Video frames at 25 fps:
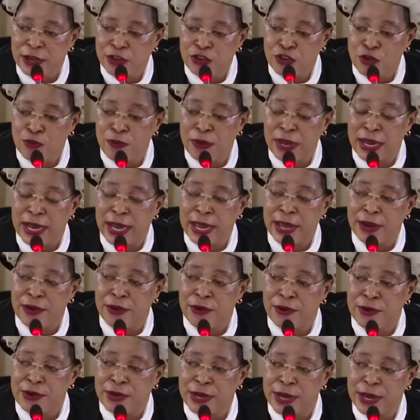to be laid
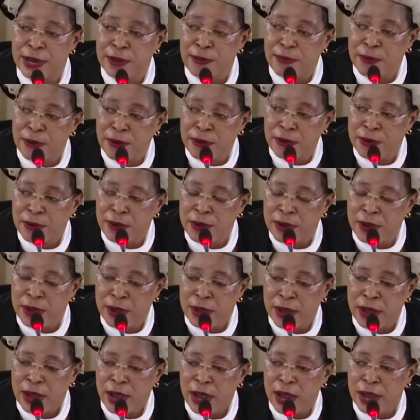on table,
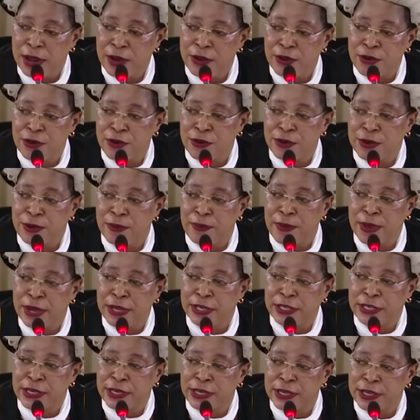and you're
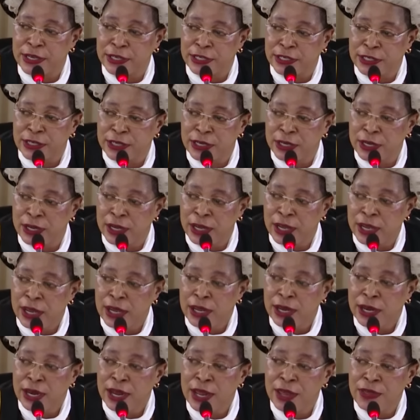debating it.
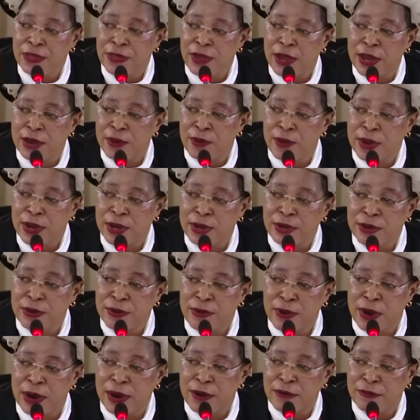Nathan, what do
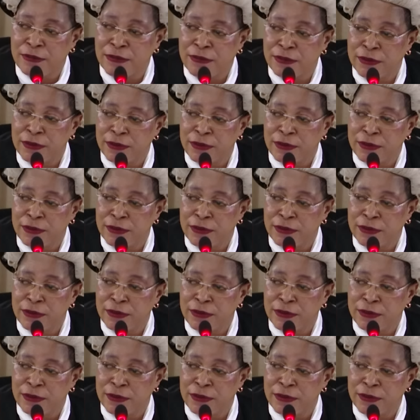you have?